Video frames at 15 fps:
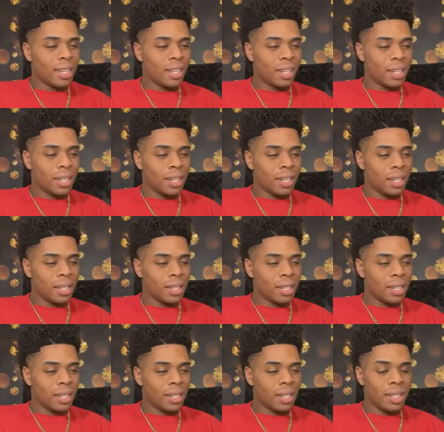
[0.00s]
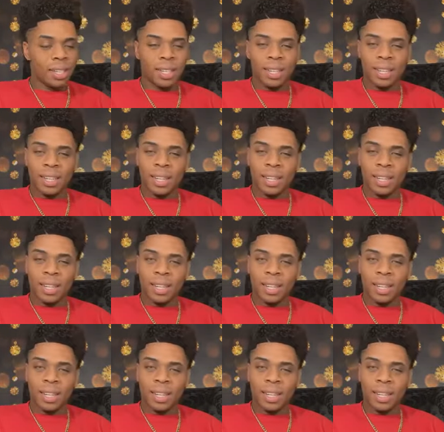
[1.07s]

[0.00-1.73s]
(silence)